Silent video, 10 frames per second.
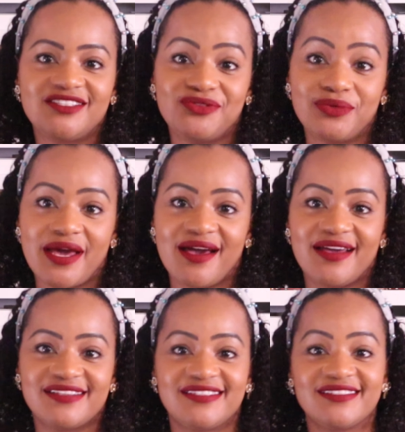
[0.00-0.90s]
you
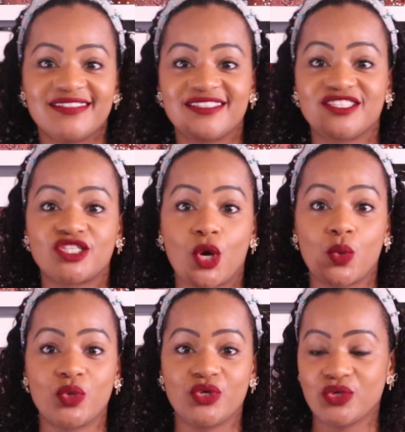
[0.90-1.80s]
guys, this is
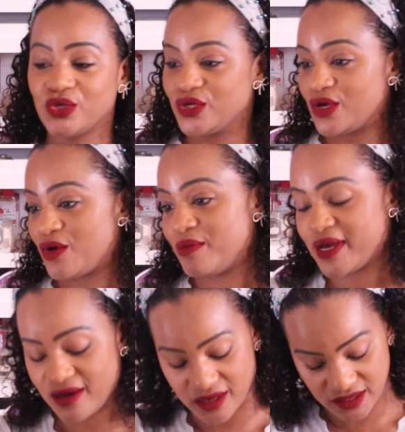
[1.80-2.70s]
so good. Oh
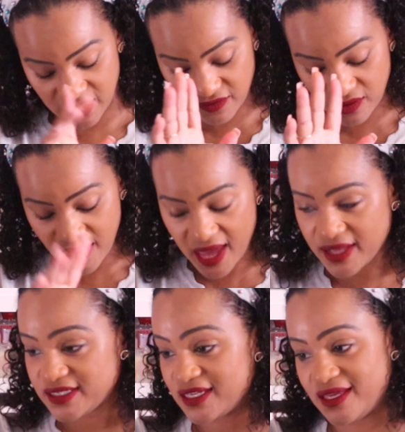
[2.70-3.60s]
my gosh, if you
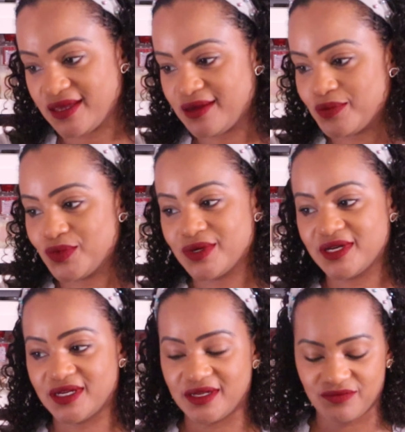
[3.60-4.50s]
had to get
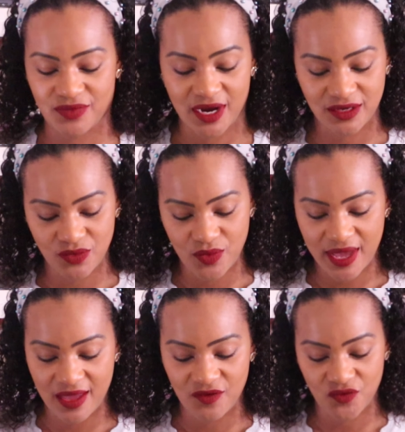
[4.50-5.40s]
one right
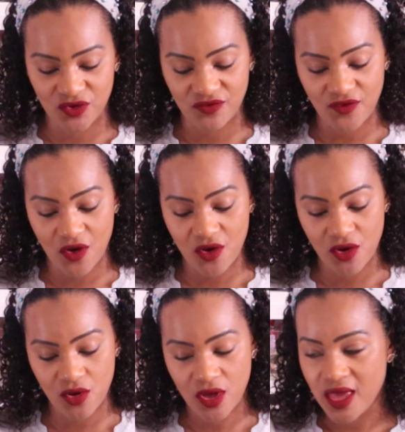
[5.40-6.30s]
away for the
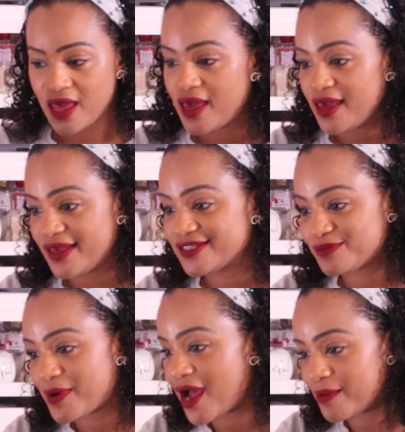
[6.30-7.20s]
fall, it's
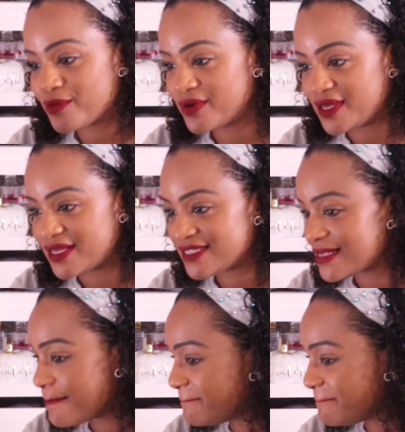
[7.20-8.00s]
Pop Quiz.